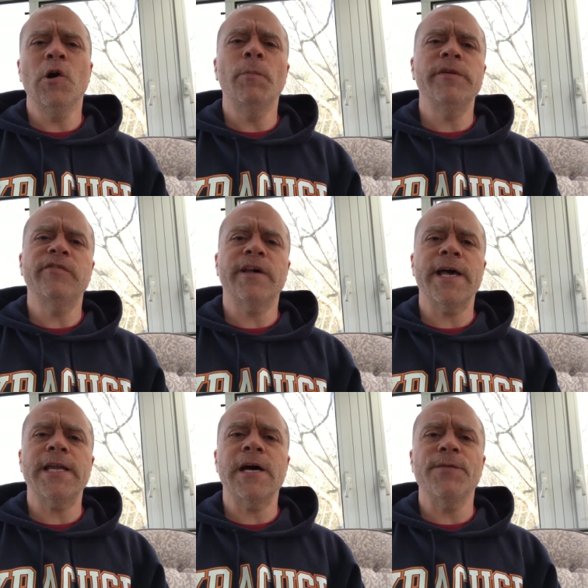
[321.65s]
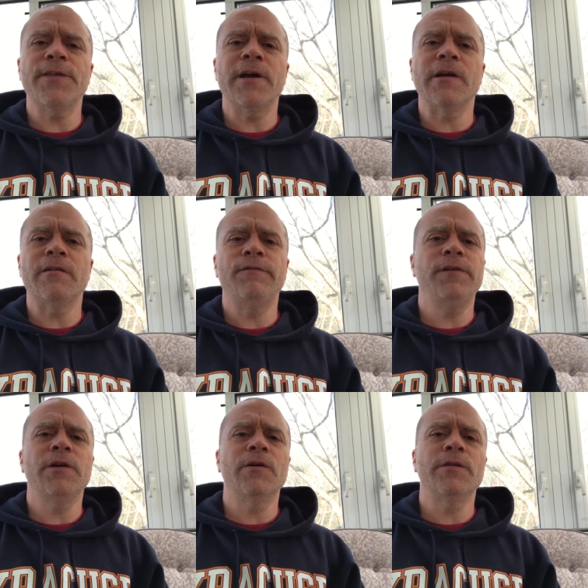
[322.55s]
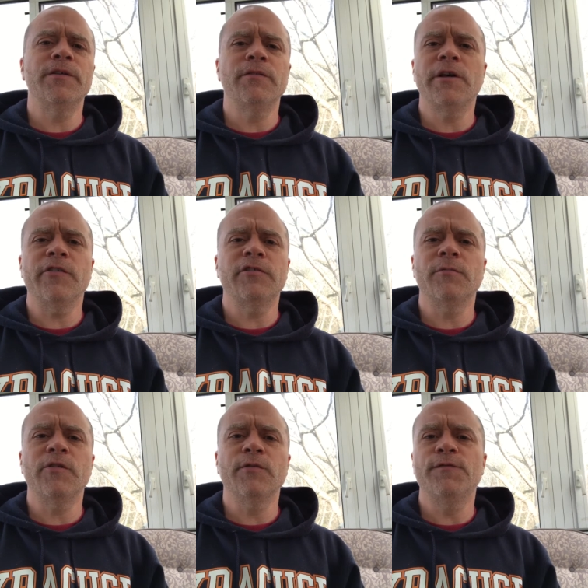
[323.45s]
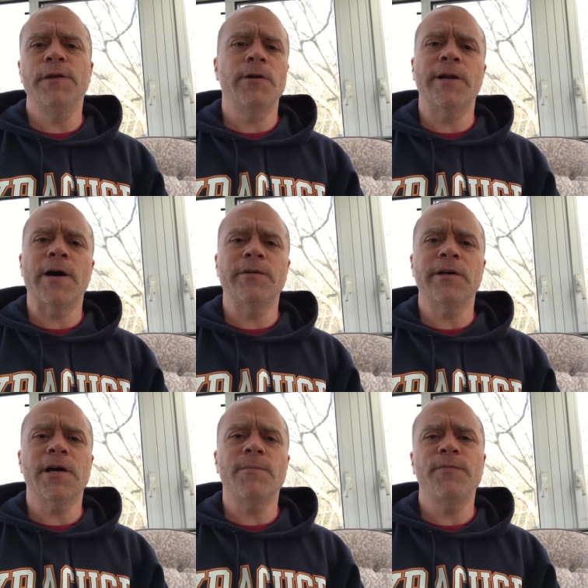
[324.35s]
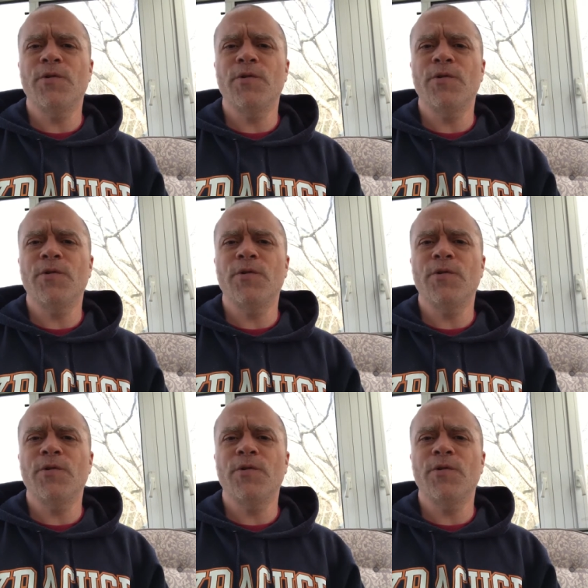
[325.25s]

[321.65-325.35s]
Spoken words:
open sign out there and figure the customers will figure it out and come?